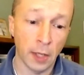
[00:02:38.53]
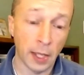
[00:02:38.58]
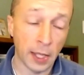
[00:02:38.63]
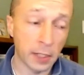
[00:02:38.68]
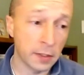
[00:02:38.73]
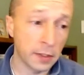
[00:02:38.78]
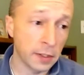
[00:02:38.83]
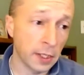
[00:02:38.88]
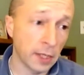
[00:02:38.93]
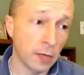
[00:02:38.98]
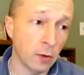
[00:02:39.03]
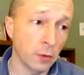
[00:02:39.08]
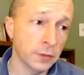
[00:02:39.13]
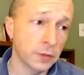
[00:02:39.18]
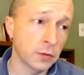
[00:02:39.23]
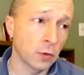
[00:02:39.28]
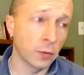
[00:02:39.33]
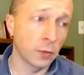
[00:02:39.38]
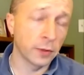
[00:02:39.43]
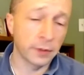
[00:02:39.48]
And then
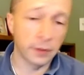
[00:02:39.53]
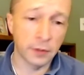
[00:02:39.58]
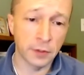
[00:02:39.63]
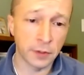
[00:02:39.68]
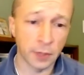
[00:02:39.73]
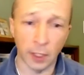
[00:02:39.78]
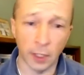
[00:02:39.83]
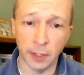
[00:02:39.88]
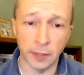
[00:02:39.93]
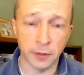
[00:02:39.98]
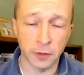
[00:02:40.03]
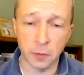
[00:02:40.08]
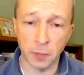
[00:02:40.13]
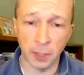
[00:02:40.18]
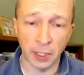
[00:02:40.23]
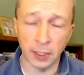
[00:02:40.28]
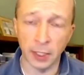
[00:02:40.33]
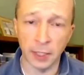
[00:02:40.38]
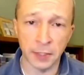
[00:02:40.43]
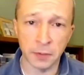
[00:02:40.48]
also with a desire to
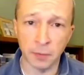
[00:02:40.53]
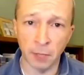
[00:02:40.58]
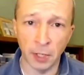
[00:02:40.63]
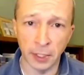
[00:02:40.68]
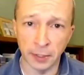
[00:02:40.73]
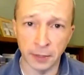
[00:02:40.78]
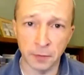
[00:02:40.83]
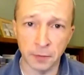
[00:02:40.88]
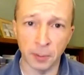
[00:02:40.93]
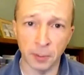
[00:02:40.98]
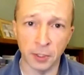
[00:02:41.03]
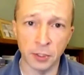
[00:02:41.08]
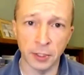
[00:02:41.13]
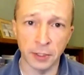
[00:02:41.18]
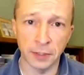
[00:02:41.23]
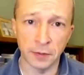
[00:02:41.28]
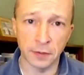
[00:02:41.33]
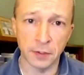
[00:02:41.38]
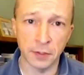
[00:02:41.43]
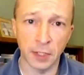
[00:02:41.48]
spend less money,
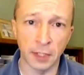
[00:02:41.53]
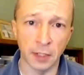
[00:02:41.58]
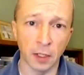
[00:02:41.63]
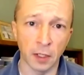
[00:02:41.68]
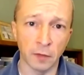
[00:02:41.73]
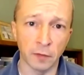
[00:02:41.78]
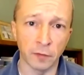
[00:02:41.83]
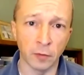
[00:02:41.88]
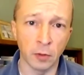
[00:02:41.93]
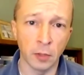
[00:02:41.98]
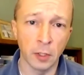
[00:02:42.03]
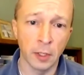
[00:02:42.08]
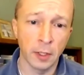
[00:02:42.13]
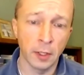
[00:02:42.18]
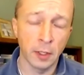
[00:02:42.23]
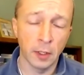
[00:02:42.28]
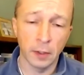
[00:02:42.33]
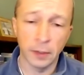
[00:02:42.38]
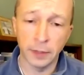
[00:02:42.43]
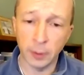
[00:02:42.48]
especially at the state level.
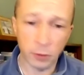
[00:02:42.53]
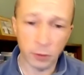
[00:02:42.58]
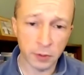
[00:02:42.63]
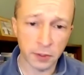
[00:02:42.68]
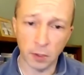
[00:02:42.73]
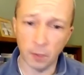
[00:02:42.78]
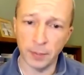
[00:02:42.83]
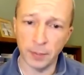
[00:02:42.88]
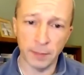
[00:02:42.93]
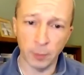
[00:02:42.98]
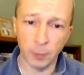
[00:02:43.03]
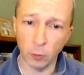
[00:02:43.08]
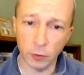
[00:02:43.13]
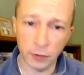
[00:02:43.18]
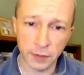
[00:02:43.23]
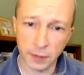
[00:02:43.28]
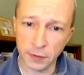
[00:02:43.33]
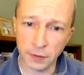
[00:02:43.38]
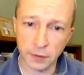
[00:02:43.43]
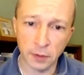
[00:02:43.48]
There were some people who
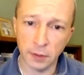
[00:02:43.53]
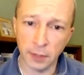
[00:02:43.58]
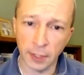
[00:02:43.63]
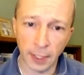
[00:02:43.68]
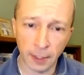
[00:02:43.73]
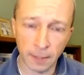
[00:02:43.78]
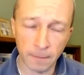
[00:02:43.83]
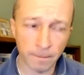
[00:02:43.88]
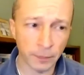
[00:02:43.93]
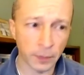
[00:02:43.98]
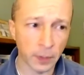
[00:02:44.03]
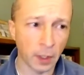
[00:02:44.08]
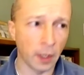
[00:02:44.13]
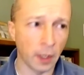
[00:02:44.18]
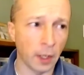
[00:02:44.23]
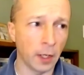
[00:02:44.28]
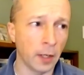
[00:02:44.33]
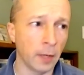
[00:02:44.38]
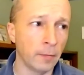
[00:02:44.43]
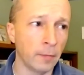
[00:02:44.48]
resisted that
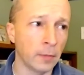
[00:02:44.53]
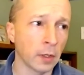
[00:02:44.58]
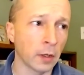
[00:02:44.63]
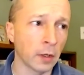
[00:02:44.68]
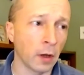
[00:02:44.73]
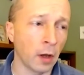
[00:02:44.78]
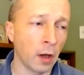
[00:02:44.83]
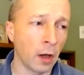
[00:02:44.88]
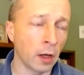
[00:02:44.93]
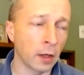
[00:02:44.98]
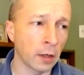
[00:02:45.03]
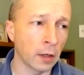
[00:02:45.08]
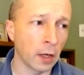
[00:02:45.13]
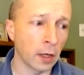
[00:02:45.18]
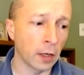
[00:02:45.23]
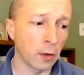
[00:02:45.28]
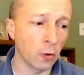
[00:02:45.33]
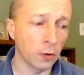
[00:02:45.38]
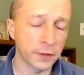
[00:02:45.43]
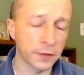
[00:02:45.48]

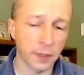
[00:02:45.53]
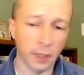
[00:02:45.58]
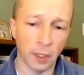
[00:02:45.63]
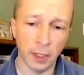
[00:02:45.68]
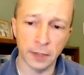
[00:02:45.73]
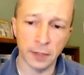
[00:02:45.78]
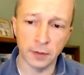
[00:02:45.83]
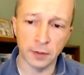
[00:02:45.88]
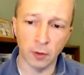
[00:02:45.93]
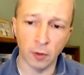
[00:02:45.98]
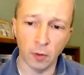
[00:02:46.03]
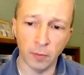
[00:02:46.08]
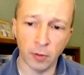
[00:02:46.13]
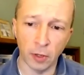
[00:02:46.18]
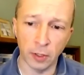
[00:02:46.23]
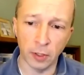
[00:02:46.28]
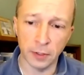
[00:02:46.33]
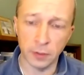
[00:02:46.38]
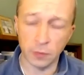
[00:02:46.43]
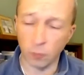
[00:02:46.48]
on all sides, in all
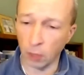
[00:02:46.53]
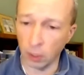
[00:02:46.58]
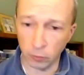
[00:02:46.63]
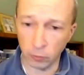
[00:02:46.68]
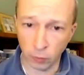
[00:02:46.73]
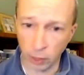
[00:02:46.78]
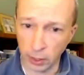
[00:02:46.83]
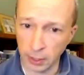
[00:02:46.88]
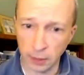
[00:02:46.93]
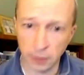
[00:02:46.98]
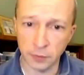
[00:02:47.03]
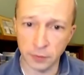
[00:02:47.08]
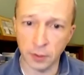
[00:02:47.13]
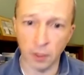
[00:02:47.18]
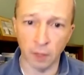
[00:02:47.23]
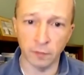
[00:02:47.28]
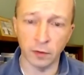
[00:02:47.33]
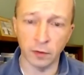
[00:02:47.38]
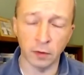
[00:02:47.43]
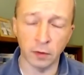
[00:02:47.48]
parties. Ronald Reagan, as
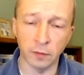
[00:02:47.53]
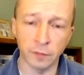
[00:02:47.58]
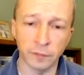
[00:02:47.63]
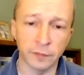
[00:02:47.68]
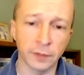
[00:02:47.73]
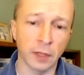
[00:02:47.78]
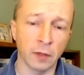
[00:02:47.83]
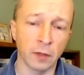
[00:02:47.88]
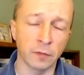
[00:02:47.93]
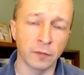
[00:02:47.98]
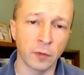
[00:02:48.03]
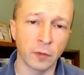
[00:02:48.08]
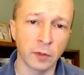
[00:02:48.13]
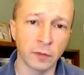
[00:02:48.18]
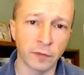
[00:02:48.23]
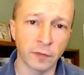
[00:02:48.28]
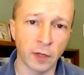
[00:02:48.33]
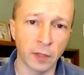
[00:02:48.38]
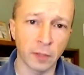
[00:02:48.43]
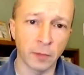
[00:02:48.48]
governor of
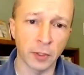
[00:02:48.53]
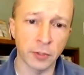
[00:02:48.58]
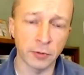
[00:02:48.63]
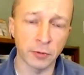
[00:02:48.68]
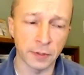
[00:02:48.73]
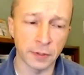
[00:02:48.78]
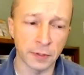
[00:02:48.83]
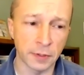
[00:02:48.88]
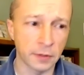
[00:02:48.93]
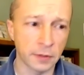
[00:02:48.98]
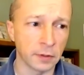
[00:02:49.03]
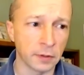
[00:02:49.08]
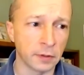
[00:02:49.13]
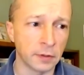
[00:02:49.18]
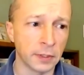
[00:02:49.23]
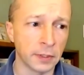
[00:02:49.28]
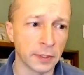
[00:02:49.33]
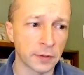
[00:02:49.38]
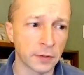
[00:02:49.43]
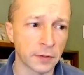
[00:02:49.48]
California, very much
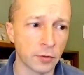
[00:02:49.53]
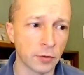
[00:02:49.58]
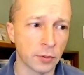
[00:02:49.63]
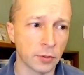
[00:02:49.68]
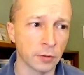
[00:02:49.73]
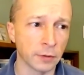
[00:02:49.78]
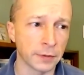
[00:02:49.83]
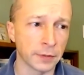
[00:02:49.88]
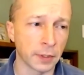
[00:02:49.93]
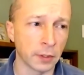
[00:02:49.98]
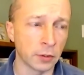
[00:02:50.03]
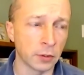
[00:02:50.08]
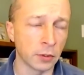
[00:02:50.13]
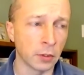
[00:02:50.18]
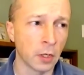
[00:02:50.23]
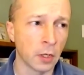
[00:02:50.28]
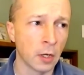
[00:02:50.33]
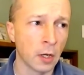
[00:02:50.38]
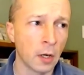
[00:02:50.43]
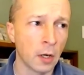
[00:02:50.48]
resisted
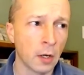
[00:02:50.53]
deinstitutionalization